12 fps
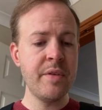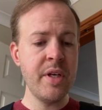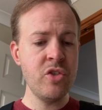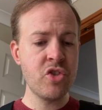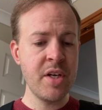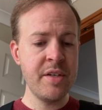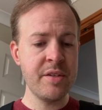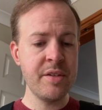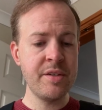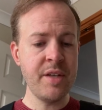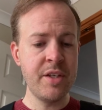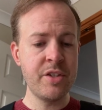Then
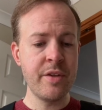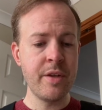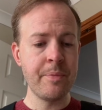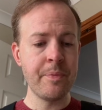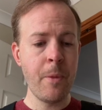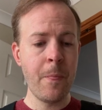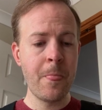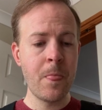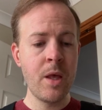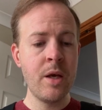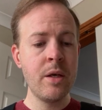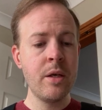Jesus said to them,
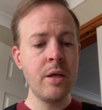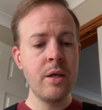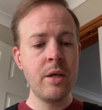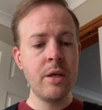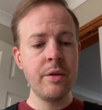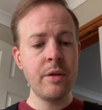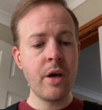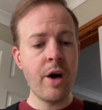The